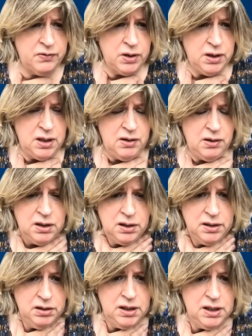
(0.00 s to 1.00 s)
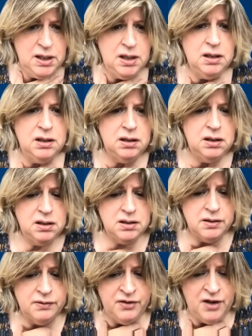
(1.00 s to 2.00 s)
really clearly
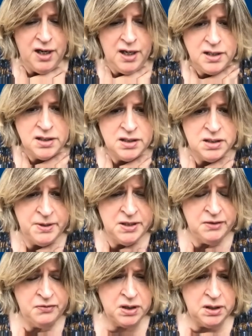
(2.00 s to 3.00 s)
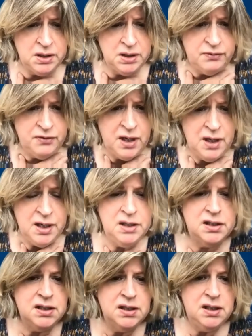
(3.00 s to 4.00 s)
defined, is specifically
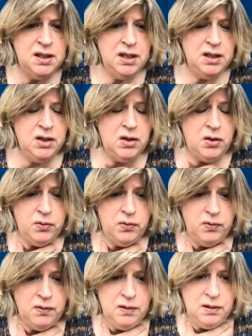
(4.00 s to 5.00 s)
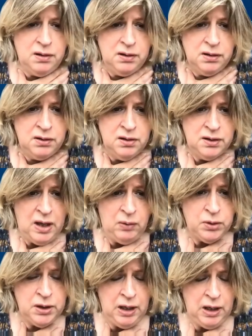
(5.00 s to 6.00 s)
defined, that
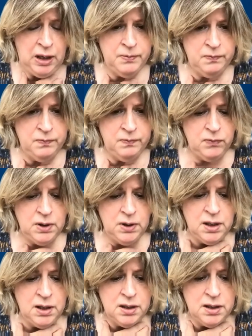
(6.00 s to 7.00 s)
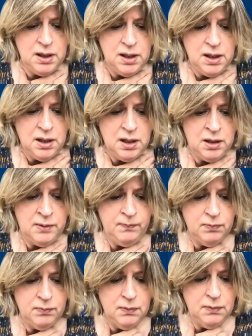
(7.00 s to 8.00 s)
will help in the
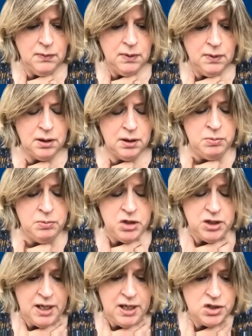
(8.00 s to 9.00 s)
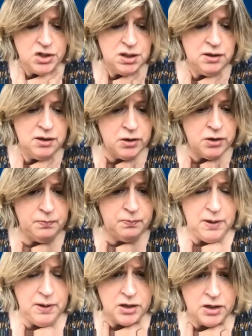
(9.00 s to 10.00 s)
communication of your
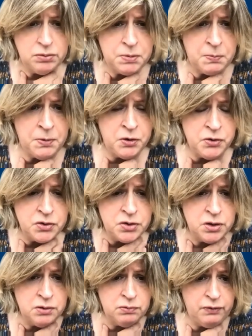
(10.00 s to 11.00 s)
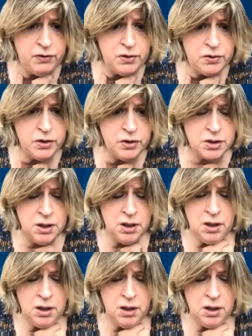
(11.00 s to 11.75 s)
actual proposal to the reviewers.